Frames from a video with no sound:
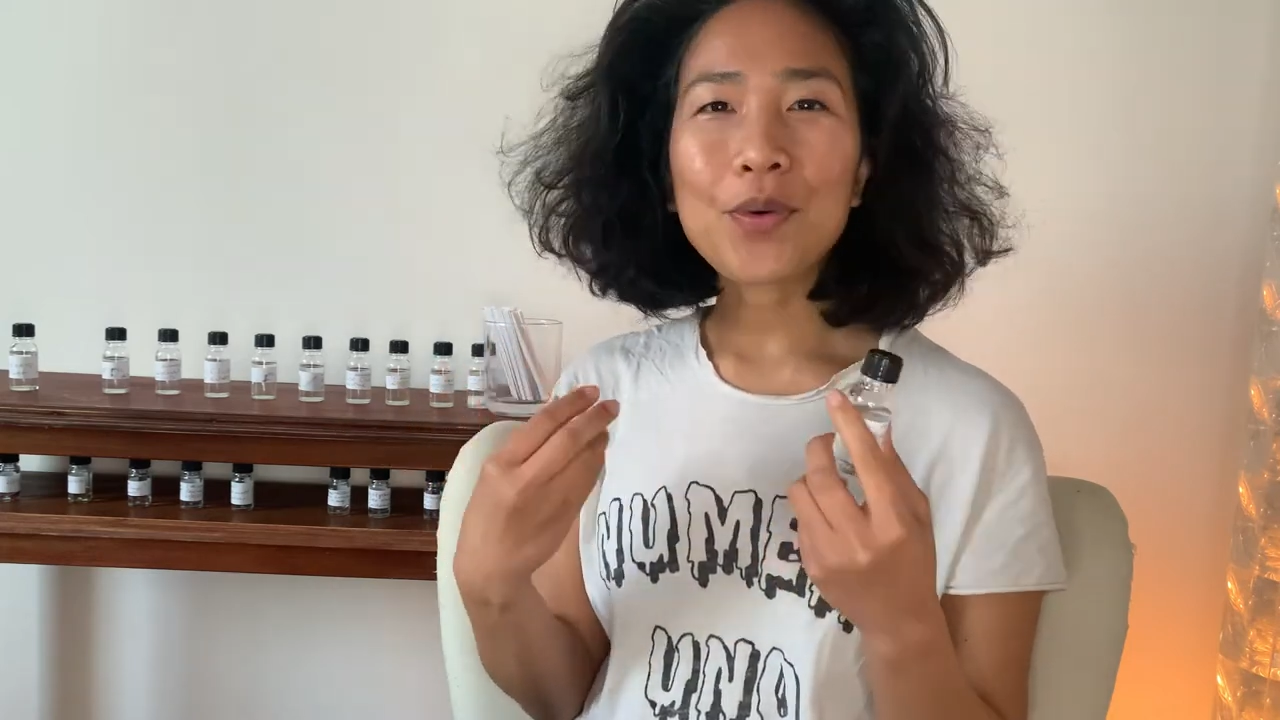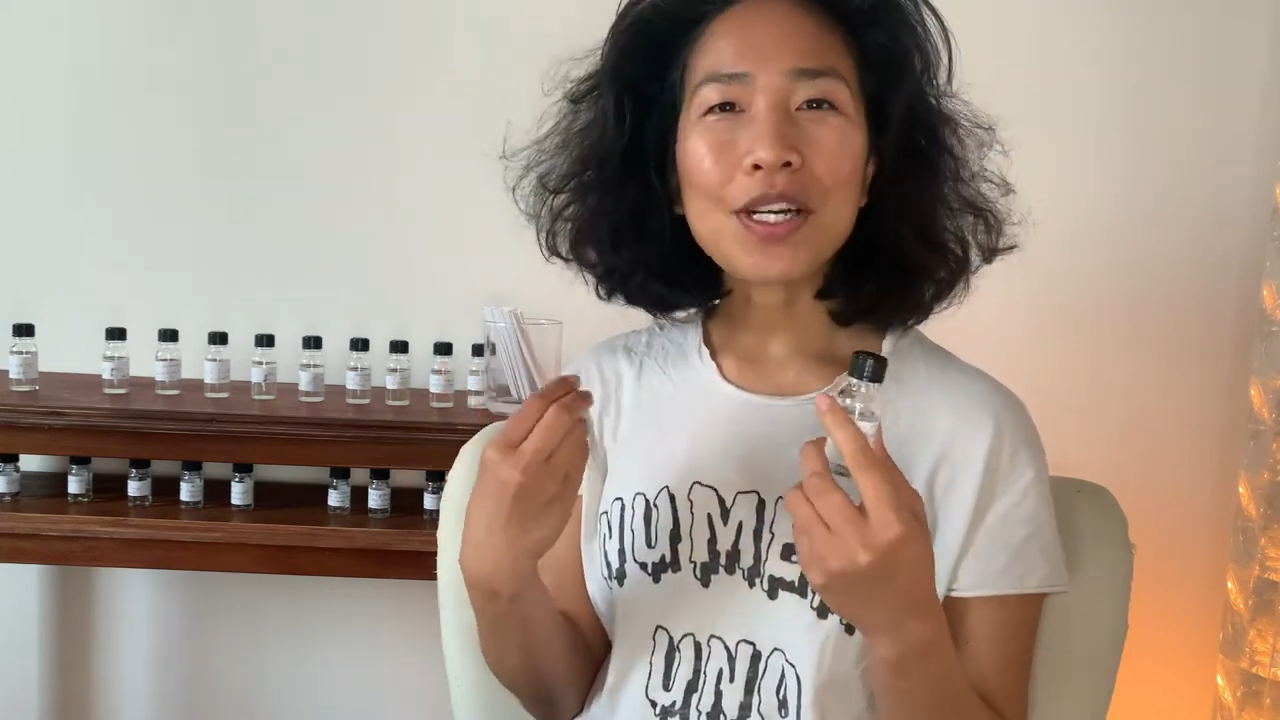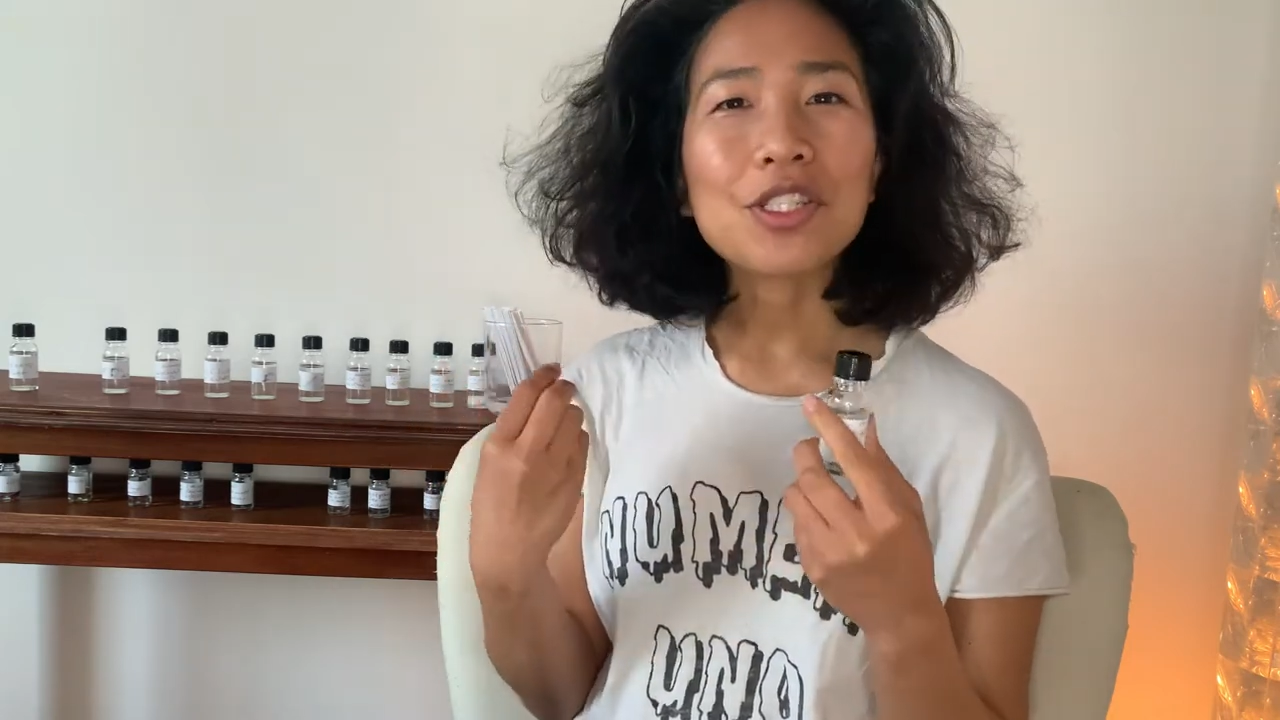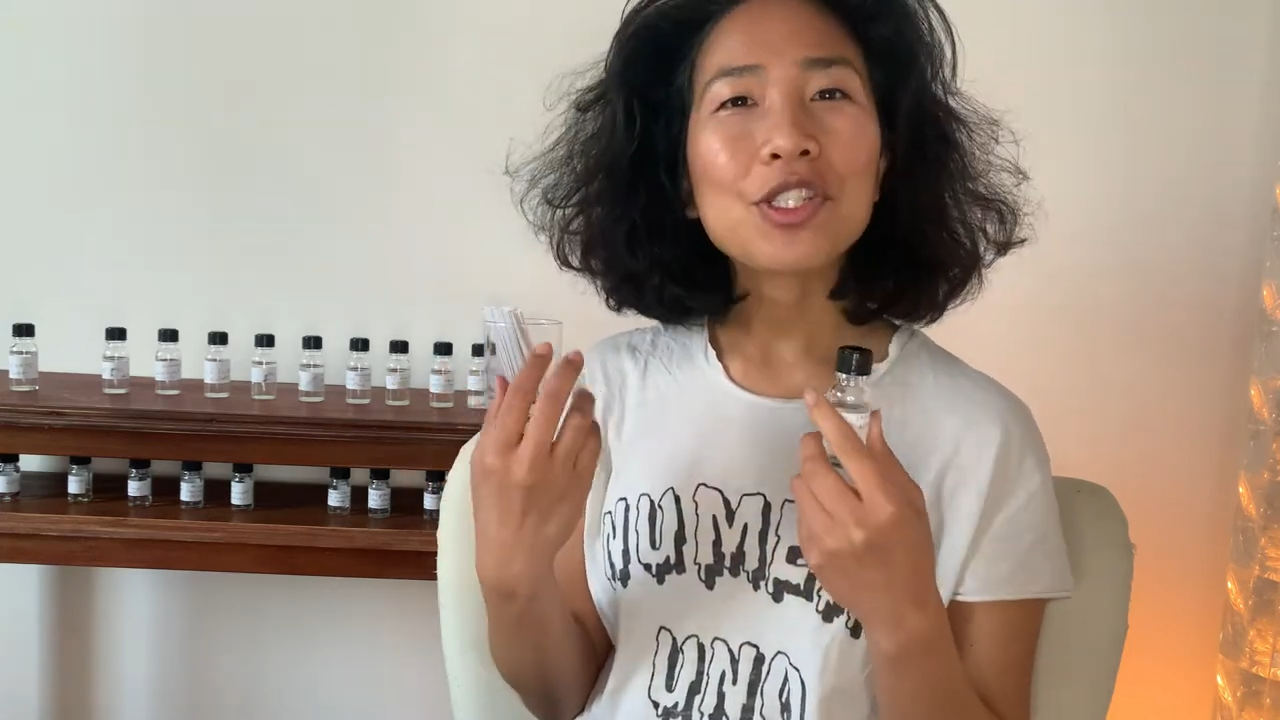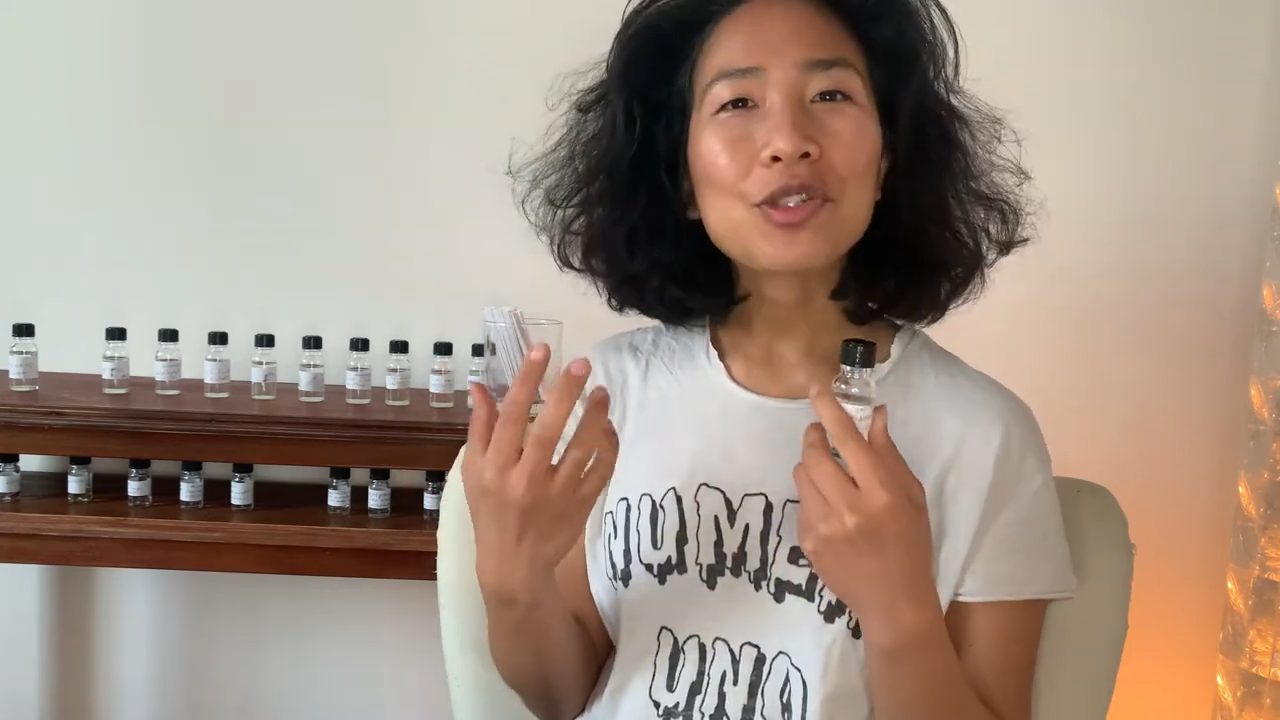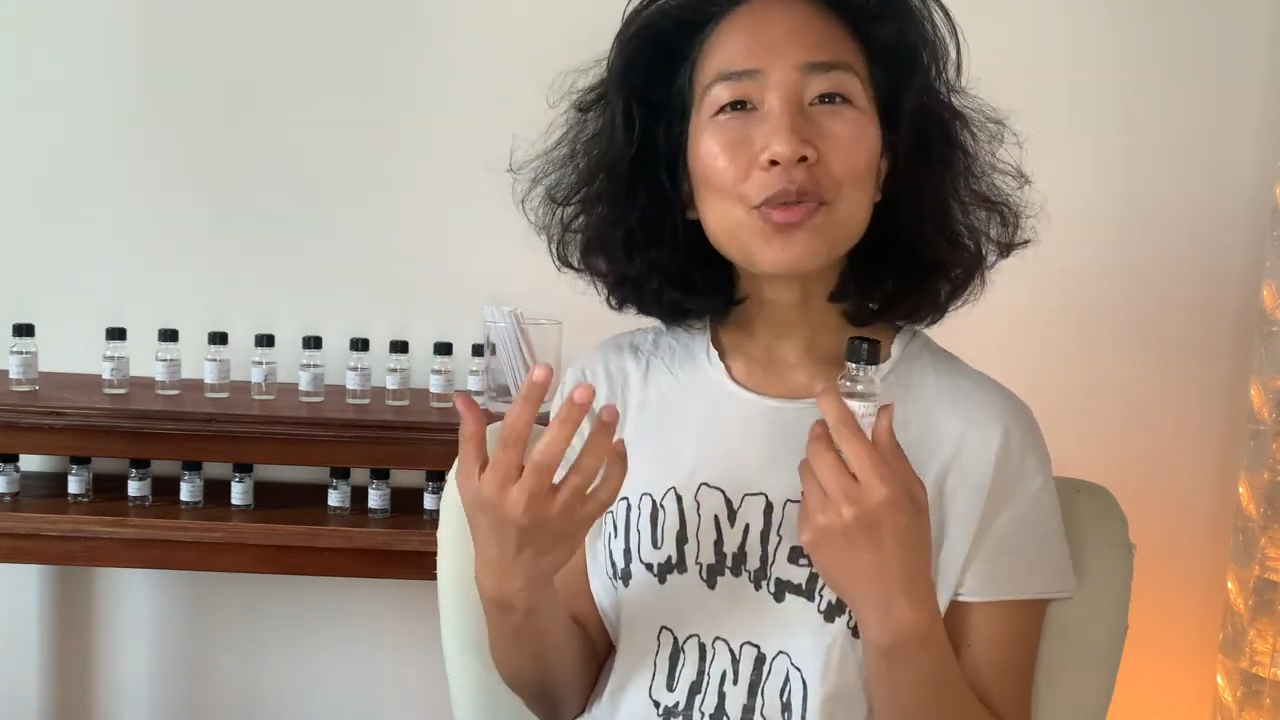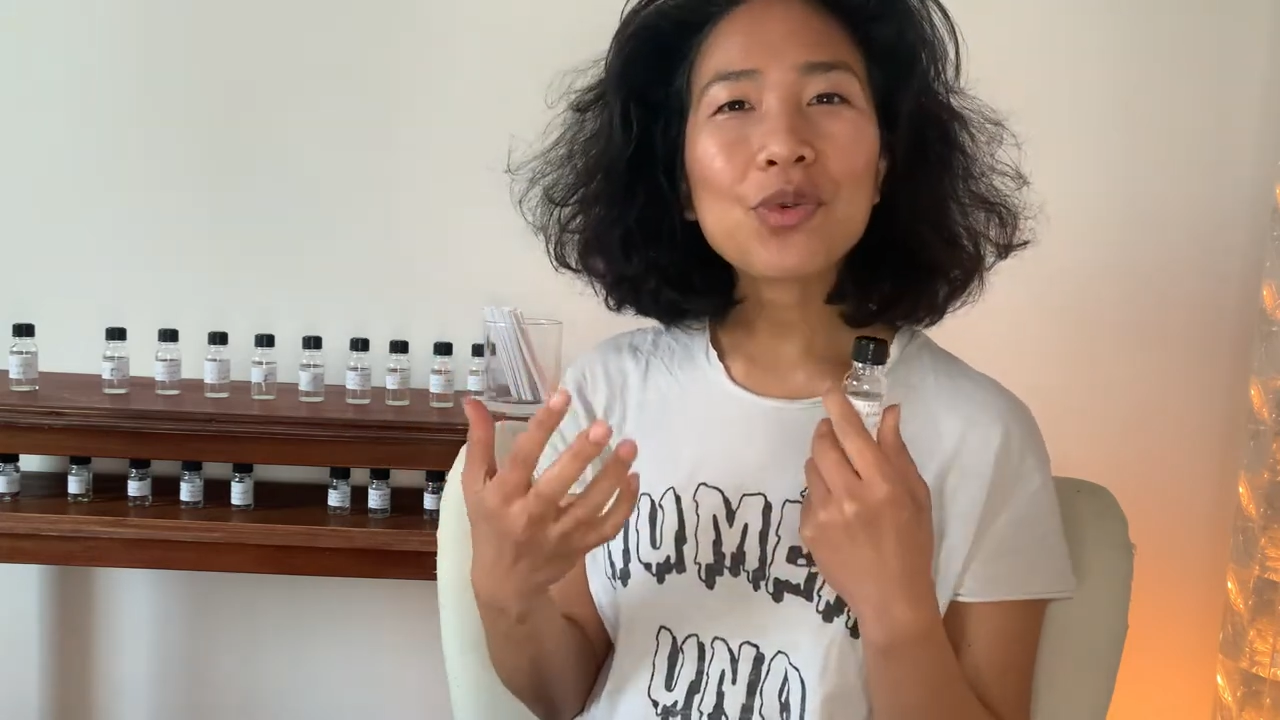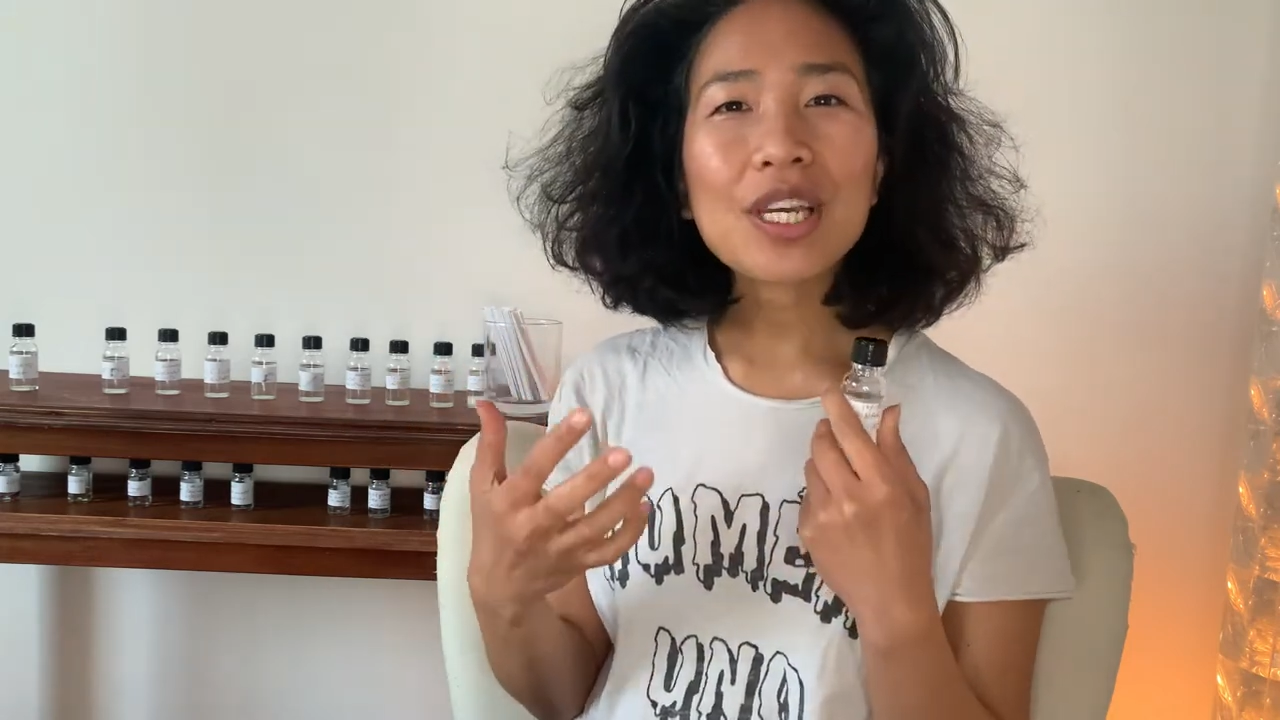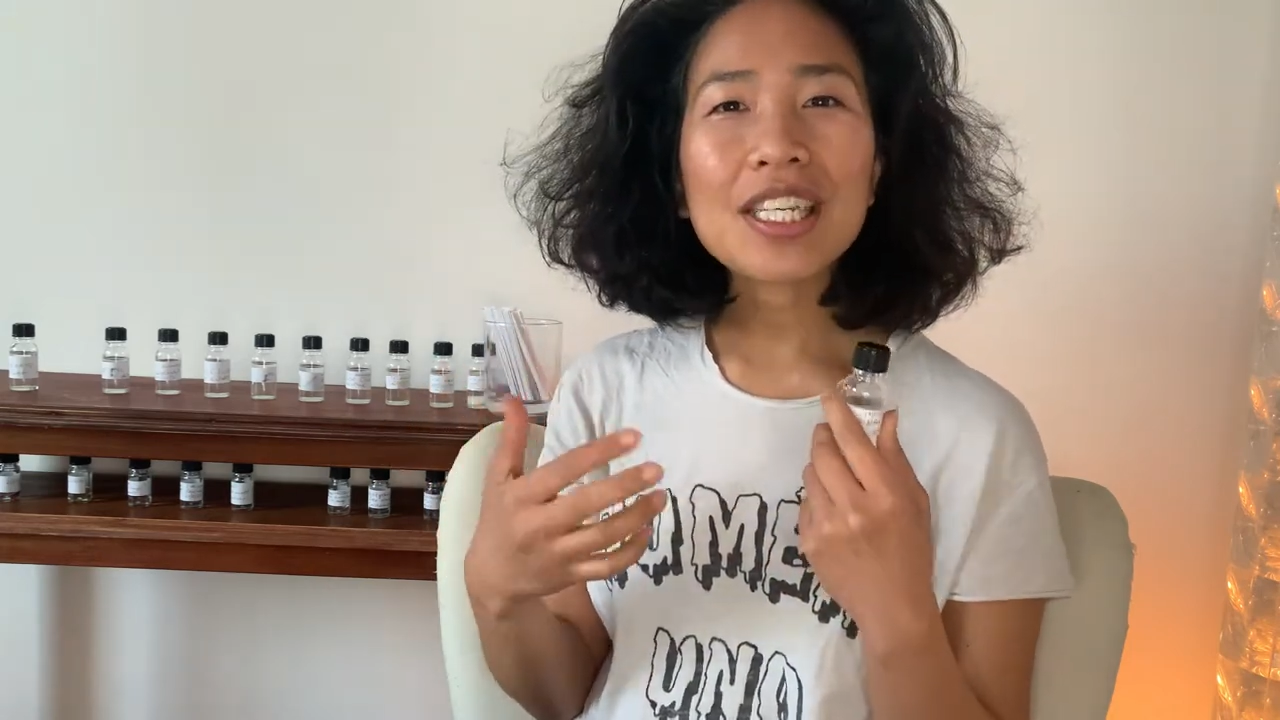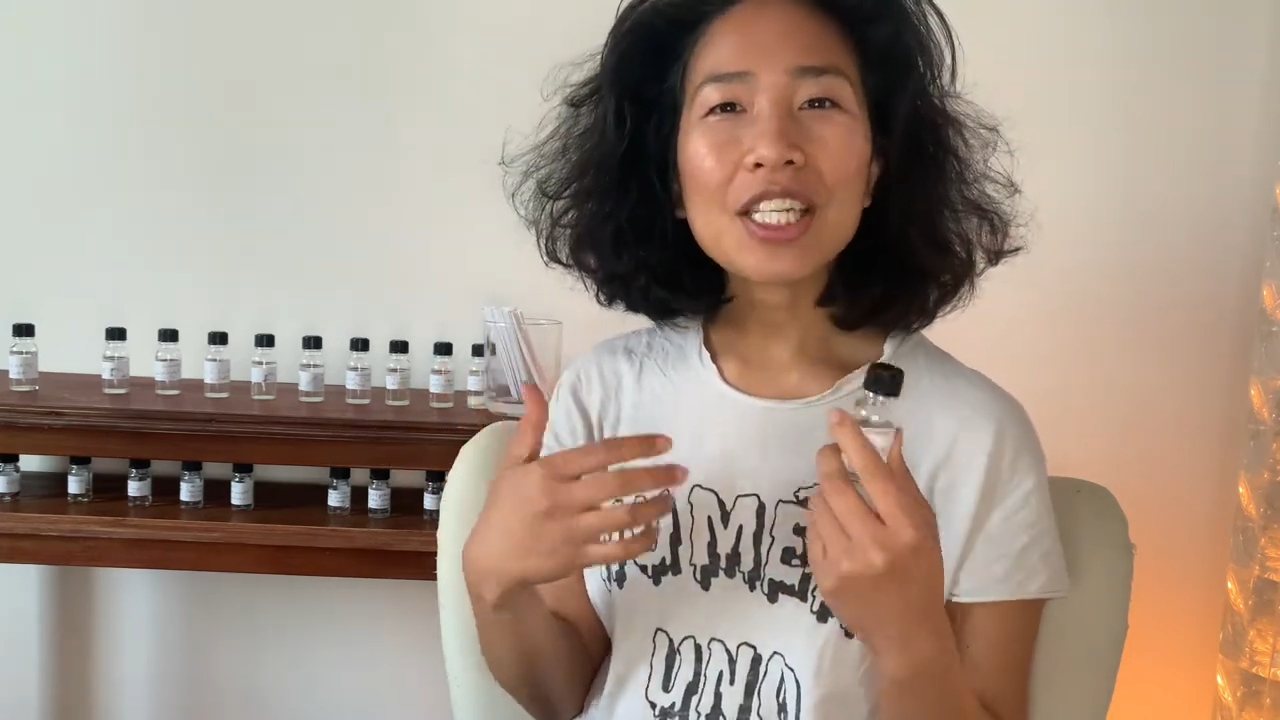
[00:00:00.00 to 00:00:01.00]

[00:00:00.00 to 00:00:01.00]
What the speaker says: and sweet